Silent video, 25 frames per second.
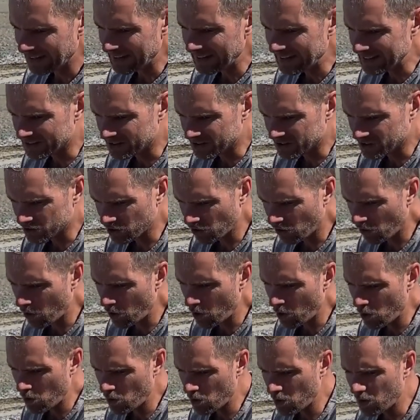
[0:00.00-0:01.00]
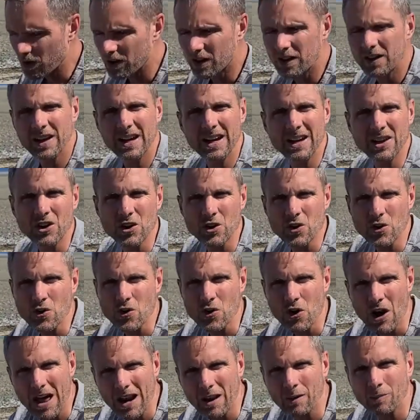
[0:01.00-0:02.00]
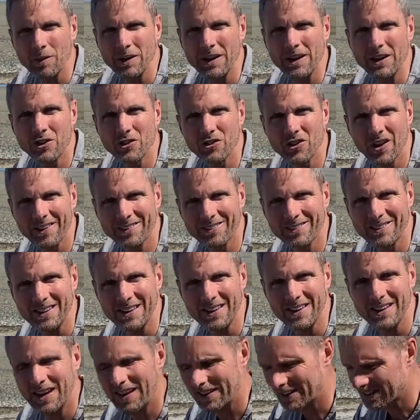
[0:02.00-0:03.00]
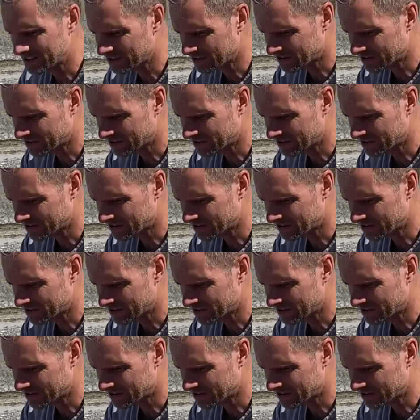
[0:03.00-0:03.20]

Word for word: is so incredibly crusty and